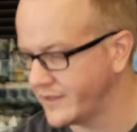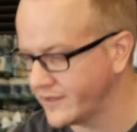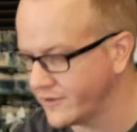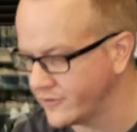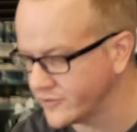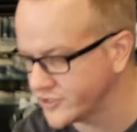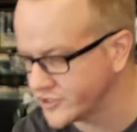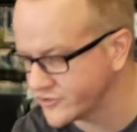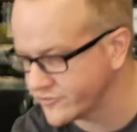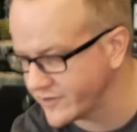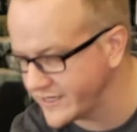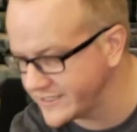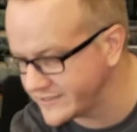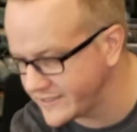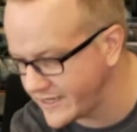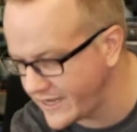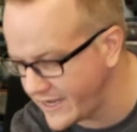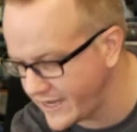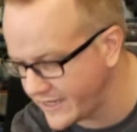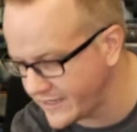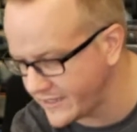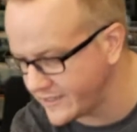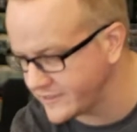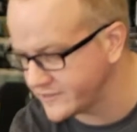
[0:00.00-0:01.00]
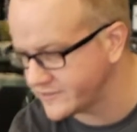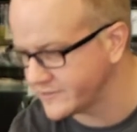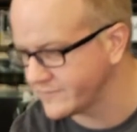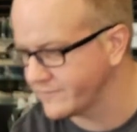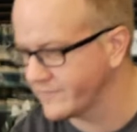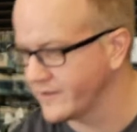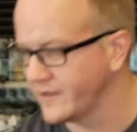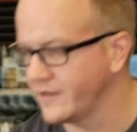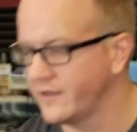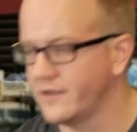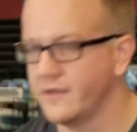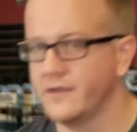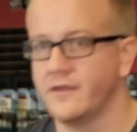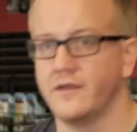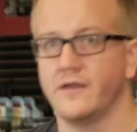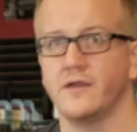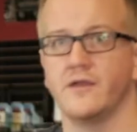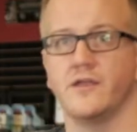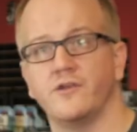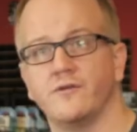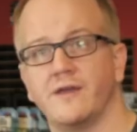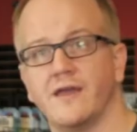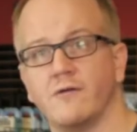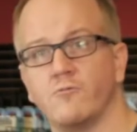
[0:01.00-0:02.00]
they go straight to Hades.
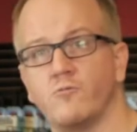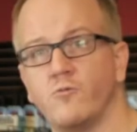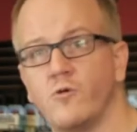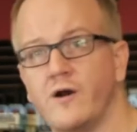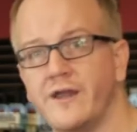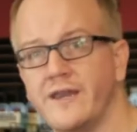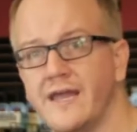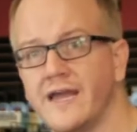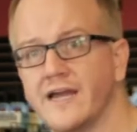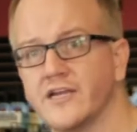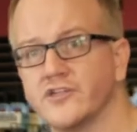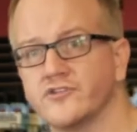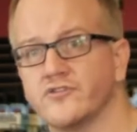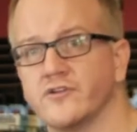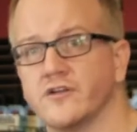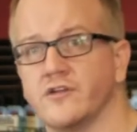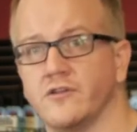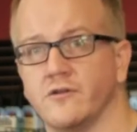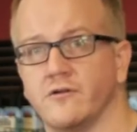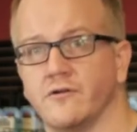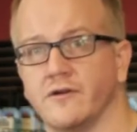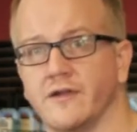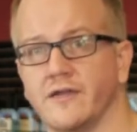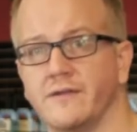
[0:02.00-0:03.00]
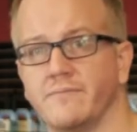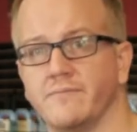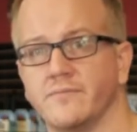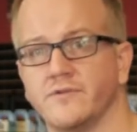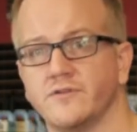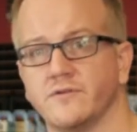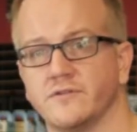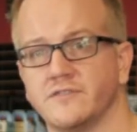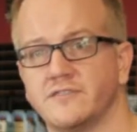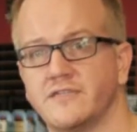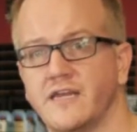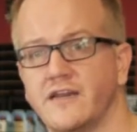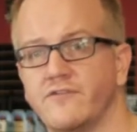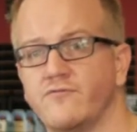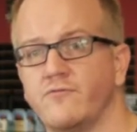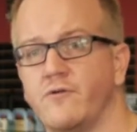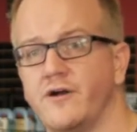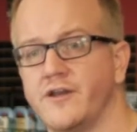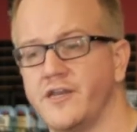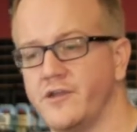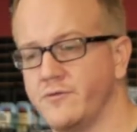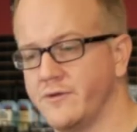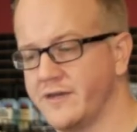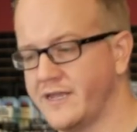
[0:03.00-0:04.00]
You get 1 extra glory, so instead of
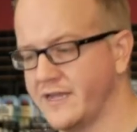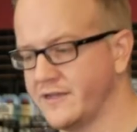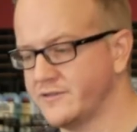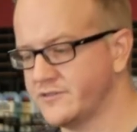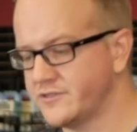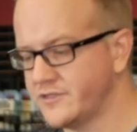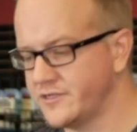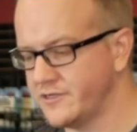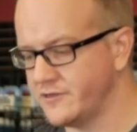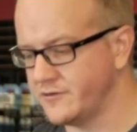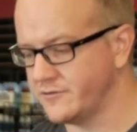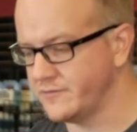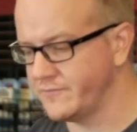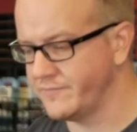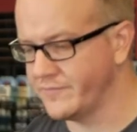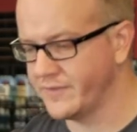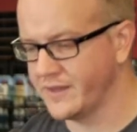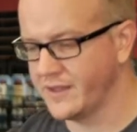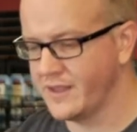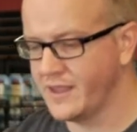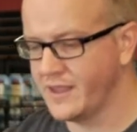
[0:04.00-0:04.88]
1 you would get 2,